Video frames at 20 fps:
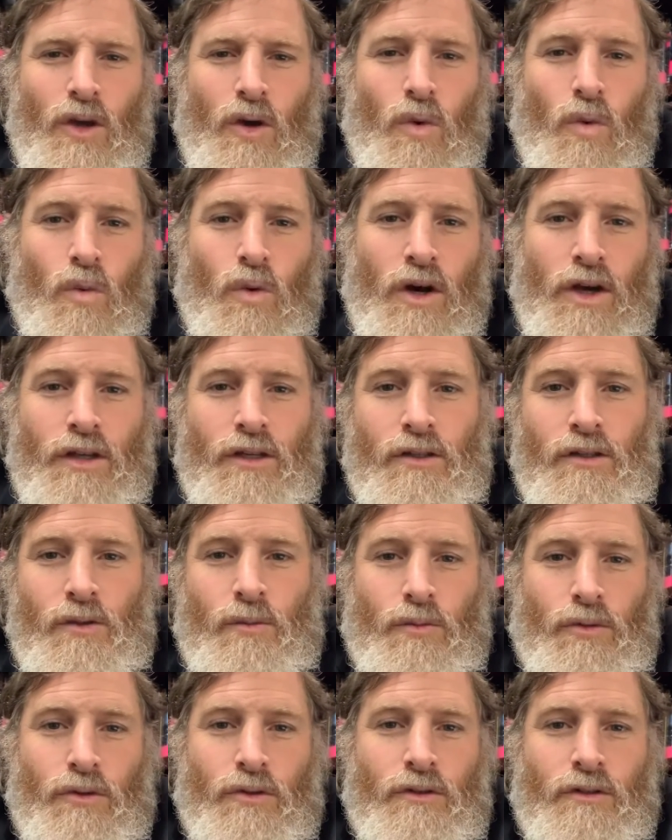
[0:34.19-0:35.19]
Why? Because
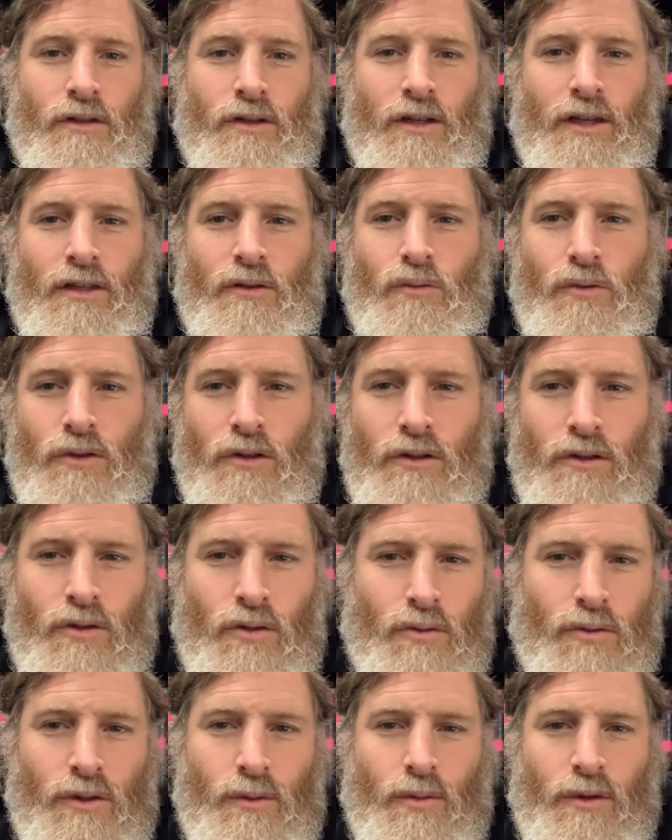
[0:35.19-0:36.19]
birds are not really your
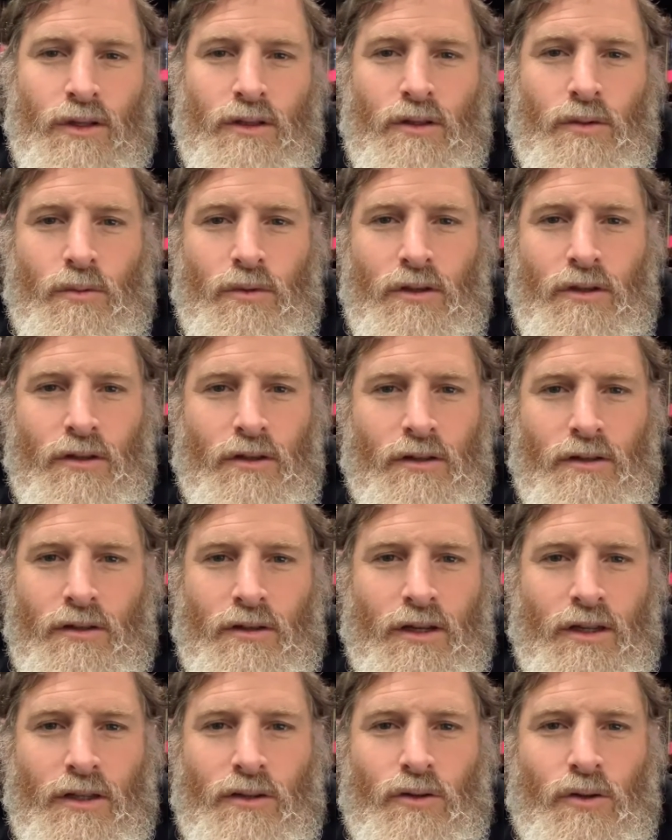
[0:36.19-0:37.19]
responsibilities, are
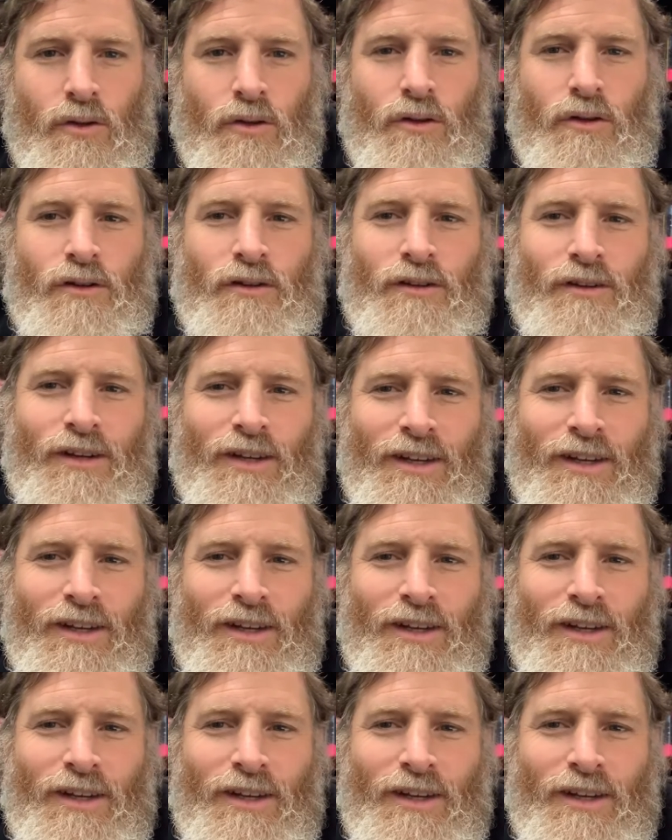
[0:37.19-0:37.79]
not your